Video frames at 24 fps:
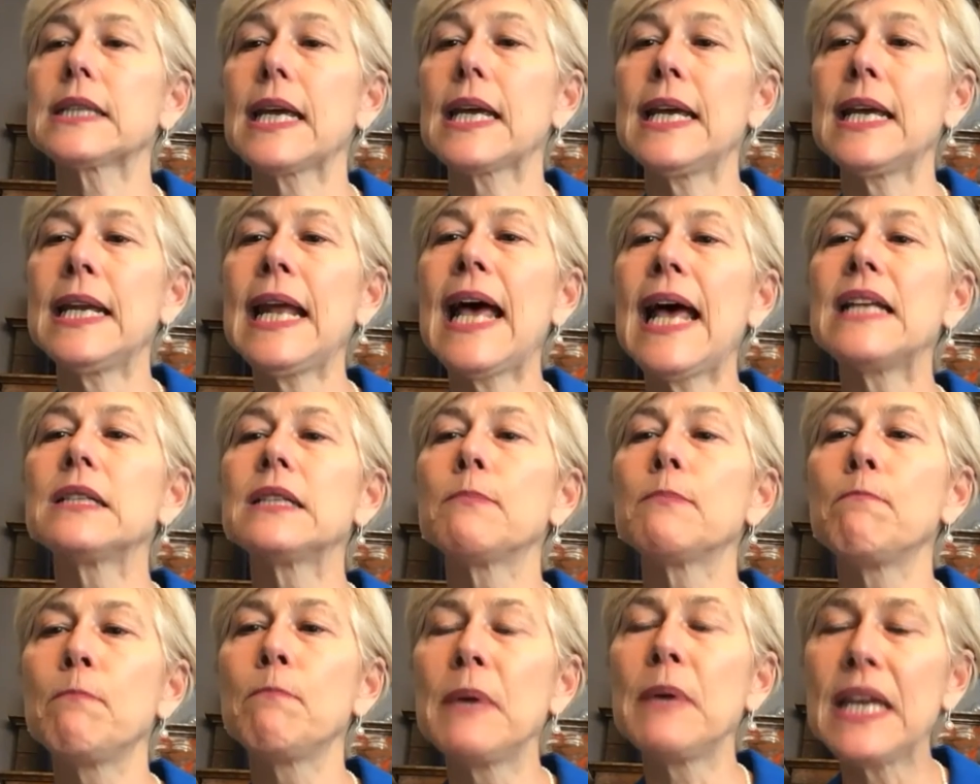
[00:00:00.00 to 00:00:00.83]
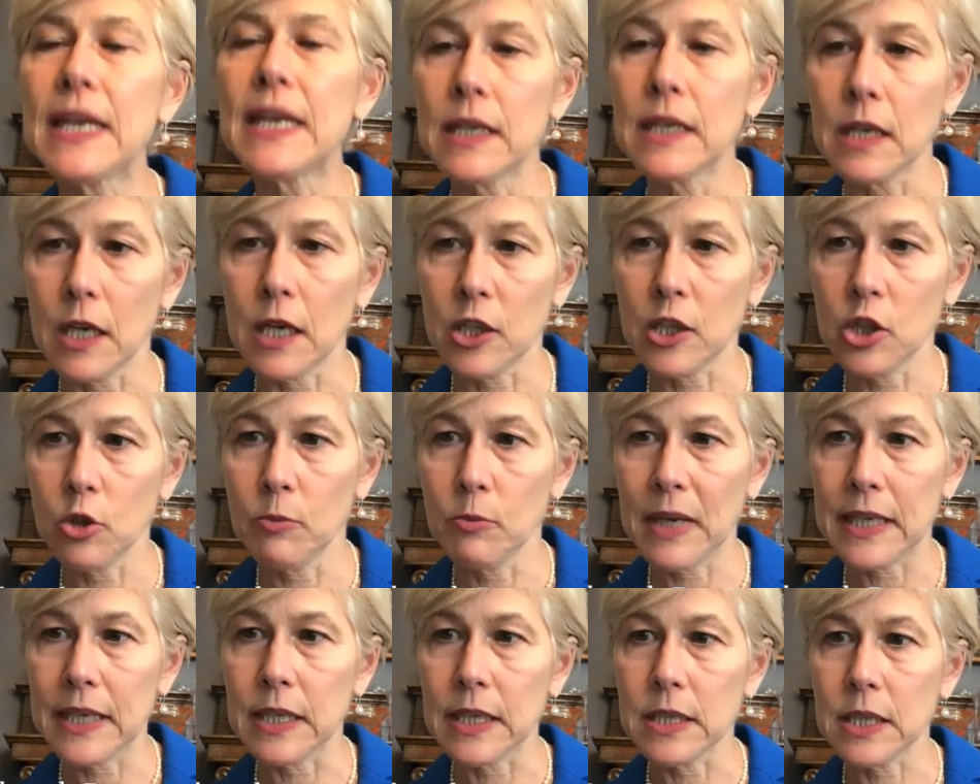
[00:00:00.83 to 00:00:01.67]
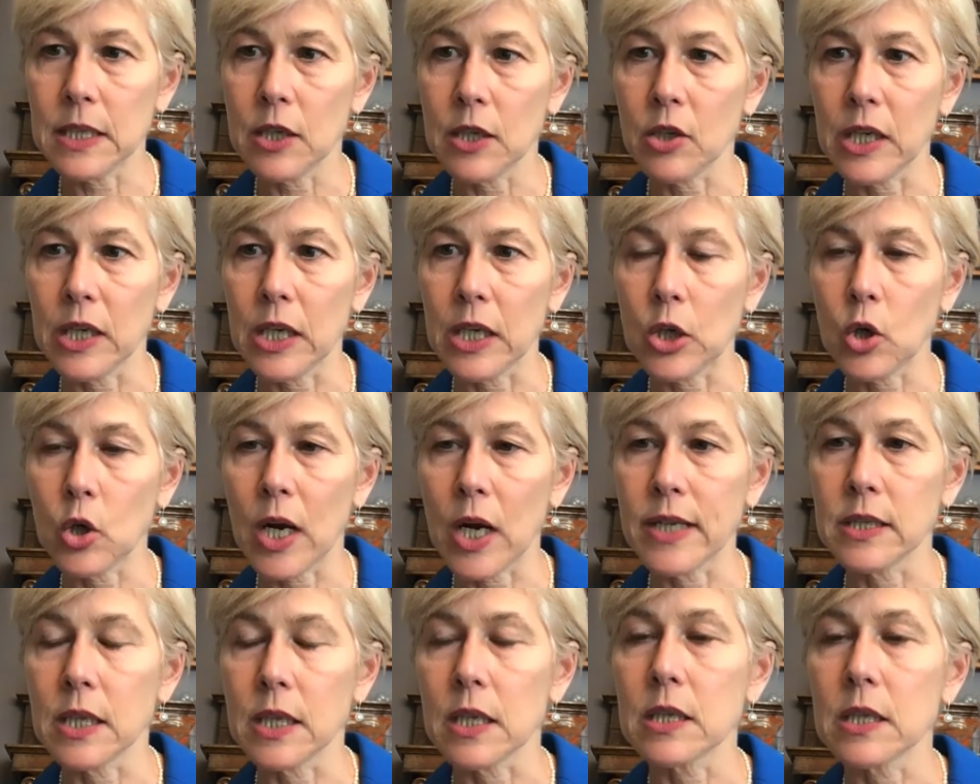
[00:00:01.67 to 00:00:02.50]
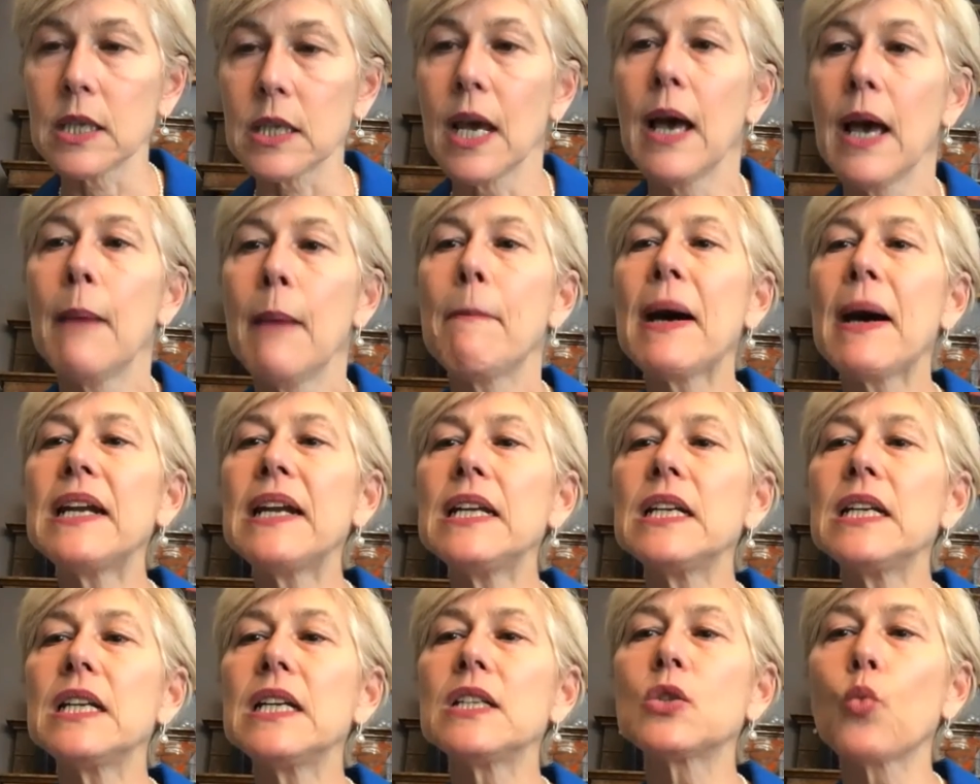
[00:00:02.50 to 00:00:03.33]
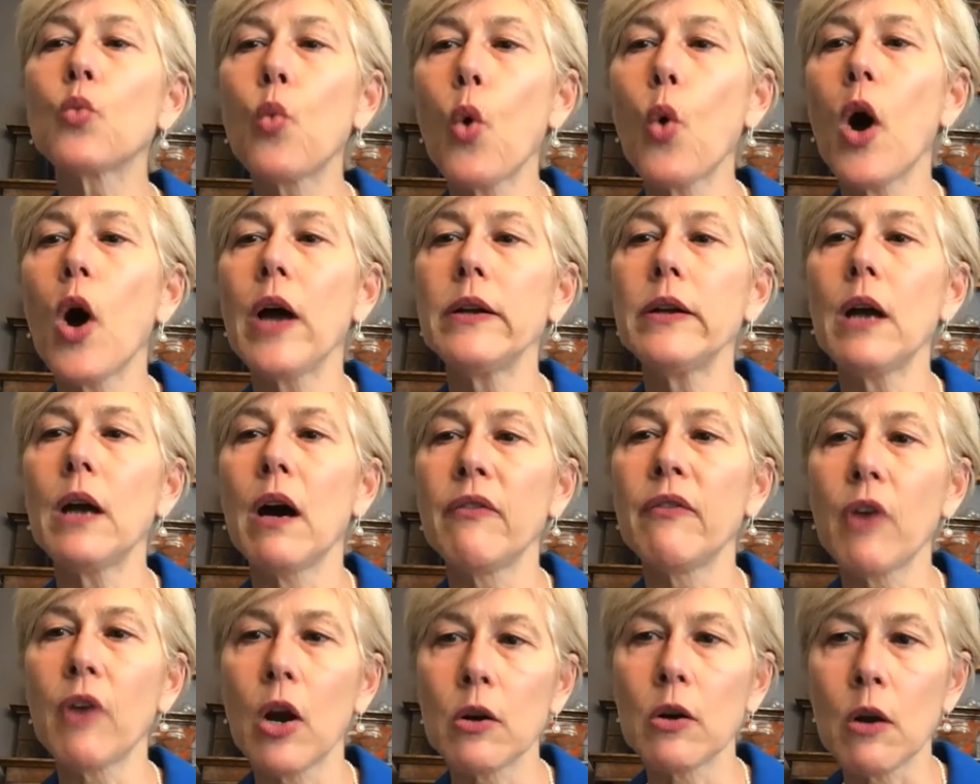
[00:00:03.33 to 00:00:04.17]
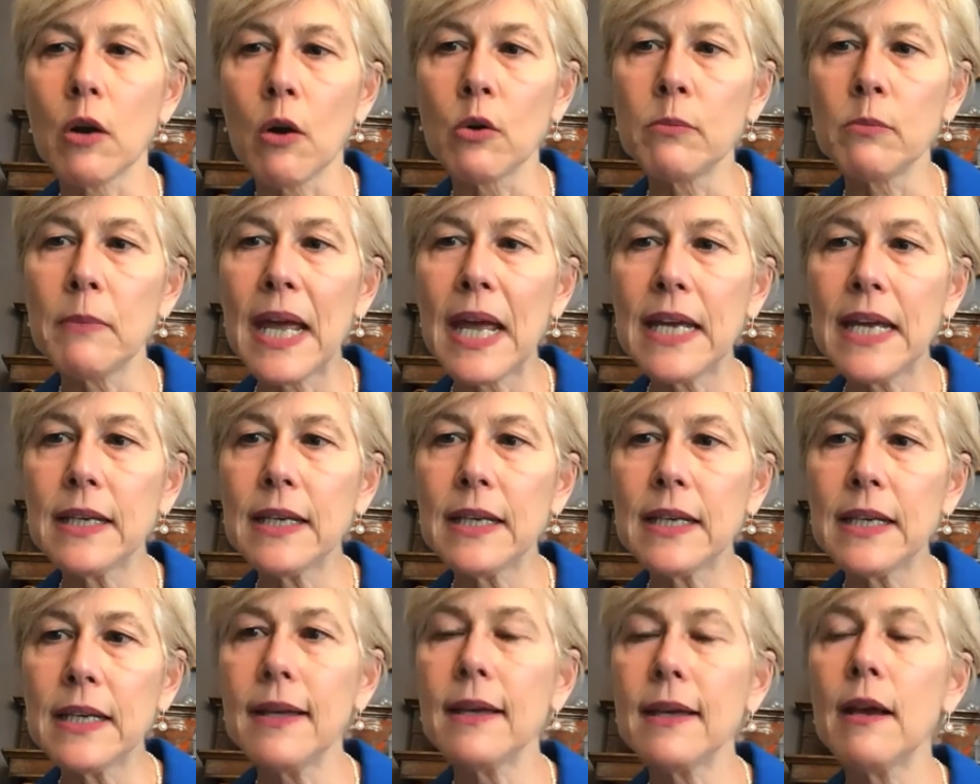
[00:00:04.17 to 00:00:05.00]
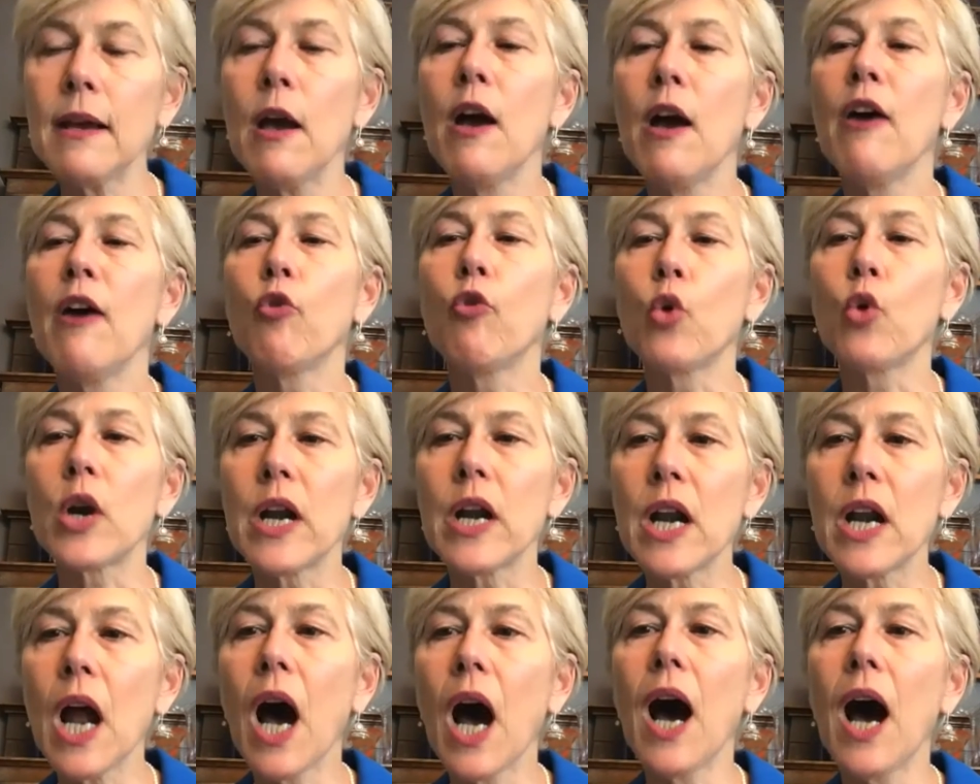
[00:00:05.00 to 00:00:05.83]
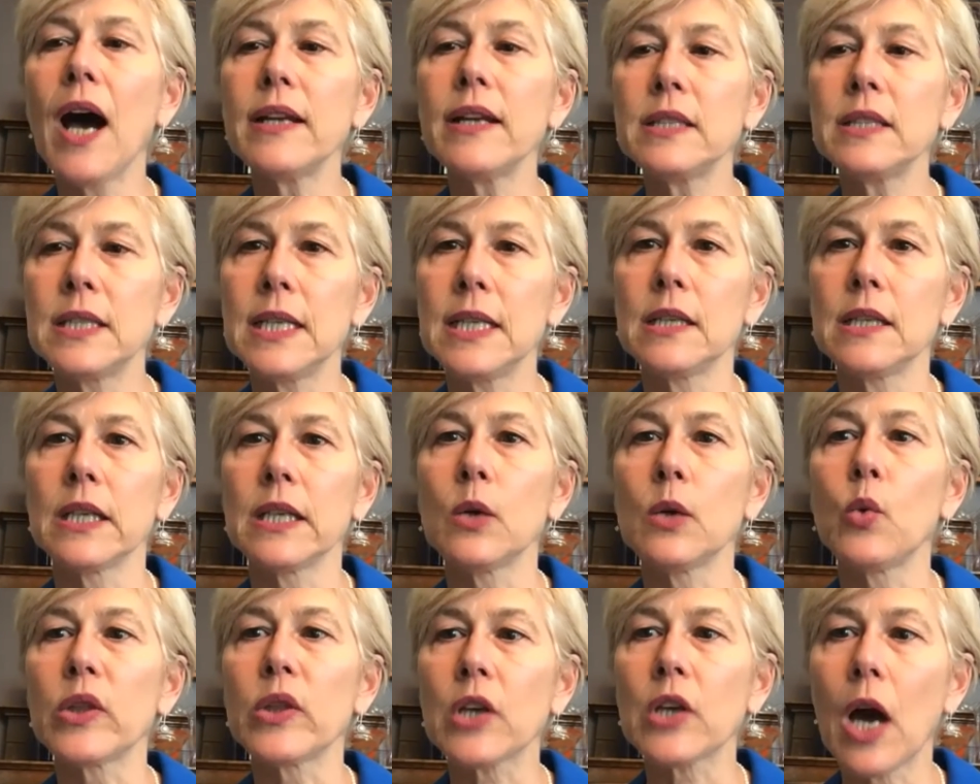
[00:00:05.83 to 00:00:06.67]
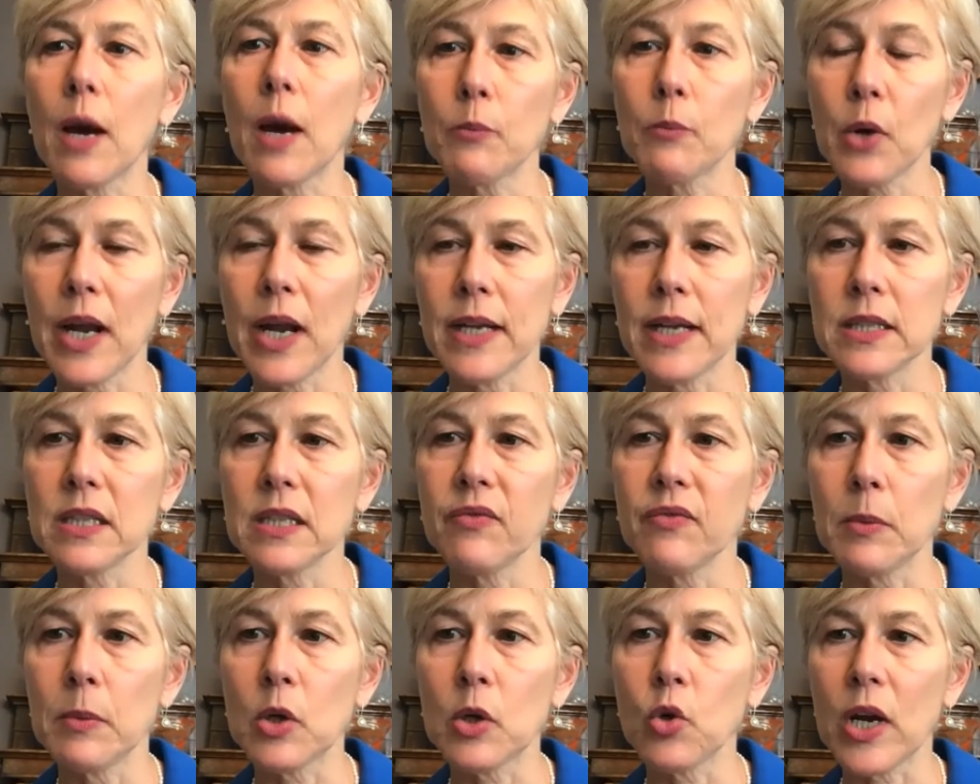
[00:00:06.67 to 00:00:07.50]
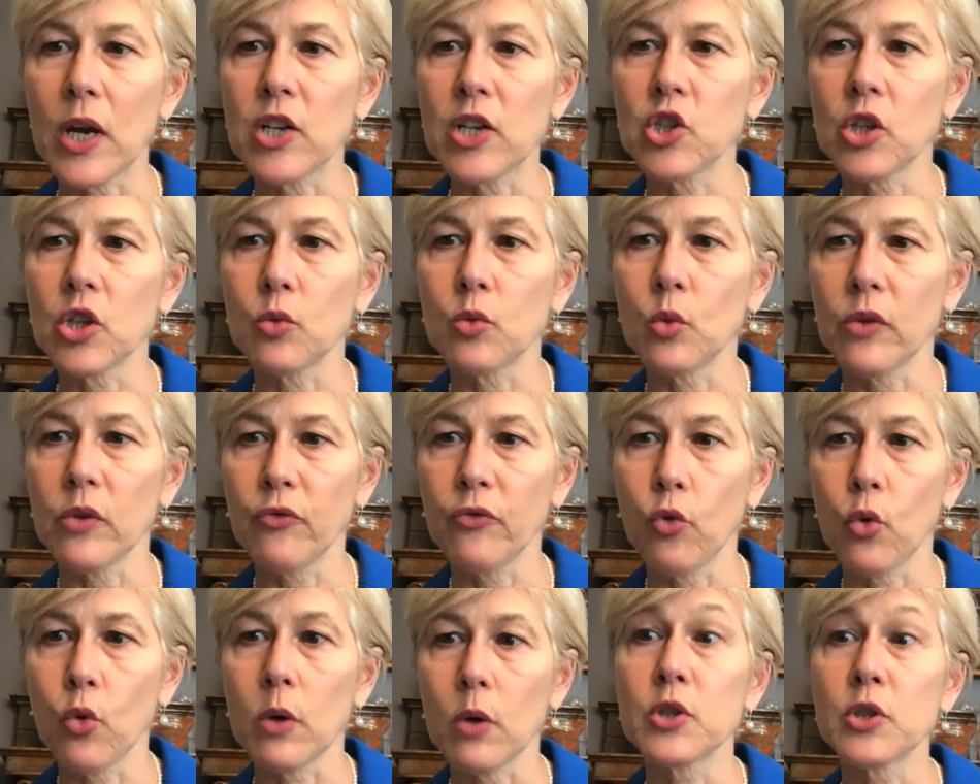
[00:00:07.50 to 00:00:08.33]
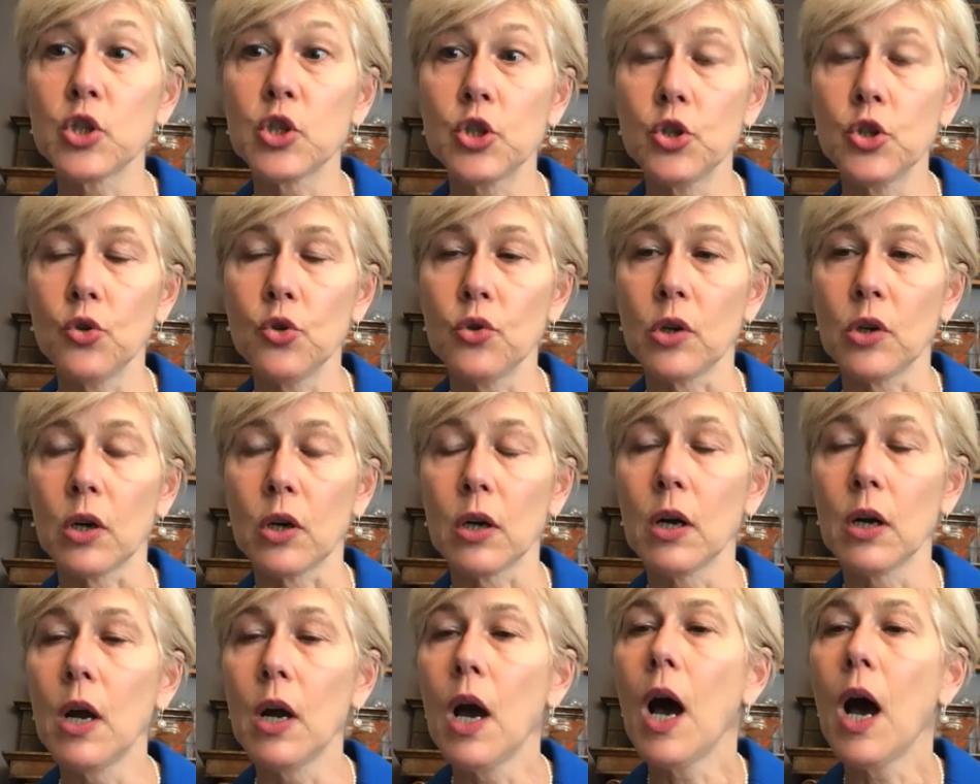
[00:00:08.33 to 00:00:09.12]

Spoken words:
It has been a humanitarian crisis, but it is one of our own making for not dealing with comprehensive immigration reform sooner.